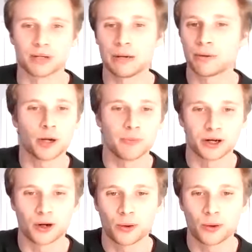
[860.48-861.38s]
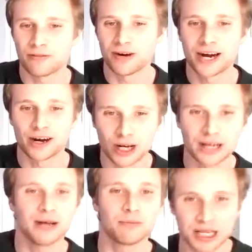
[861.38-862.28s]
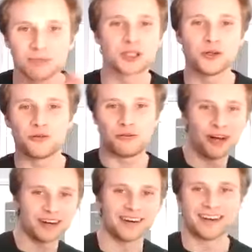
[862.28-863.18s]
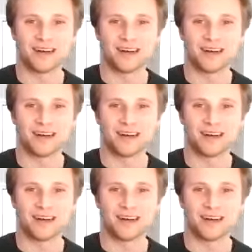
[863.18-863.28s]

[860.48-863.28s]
They were coming quick fire. That was good fun.